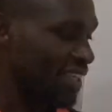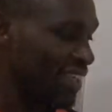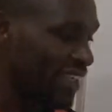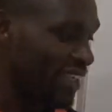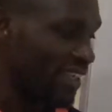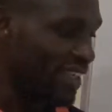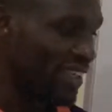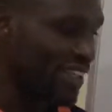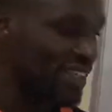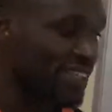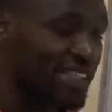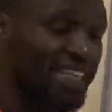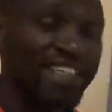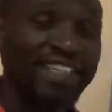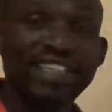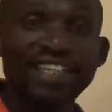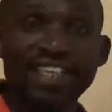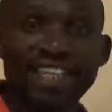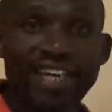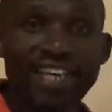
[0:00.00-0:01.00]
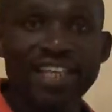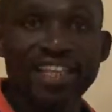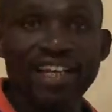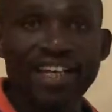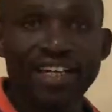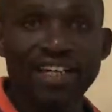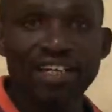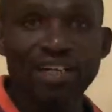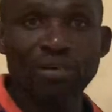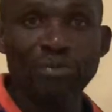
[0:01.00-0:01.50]
Yet in
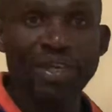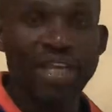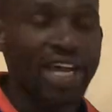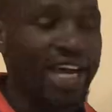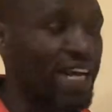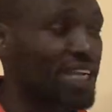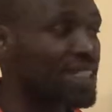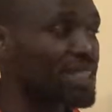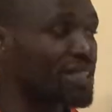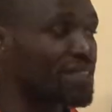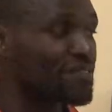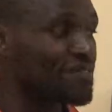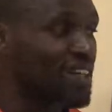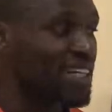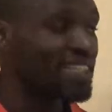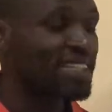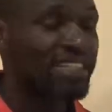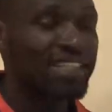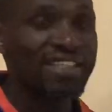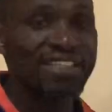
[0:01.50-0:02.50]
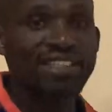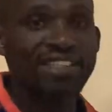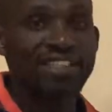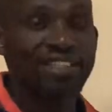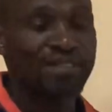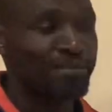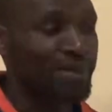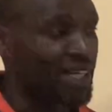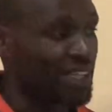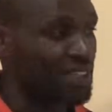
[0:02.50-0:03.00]
Kenya, we had the first case in
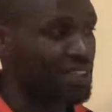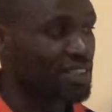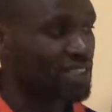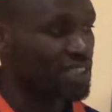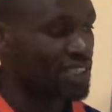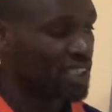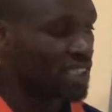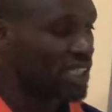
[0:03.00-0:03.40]
March,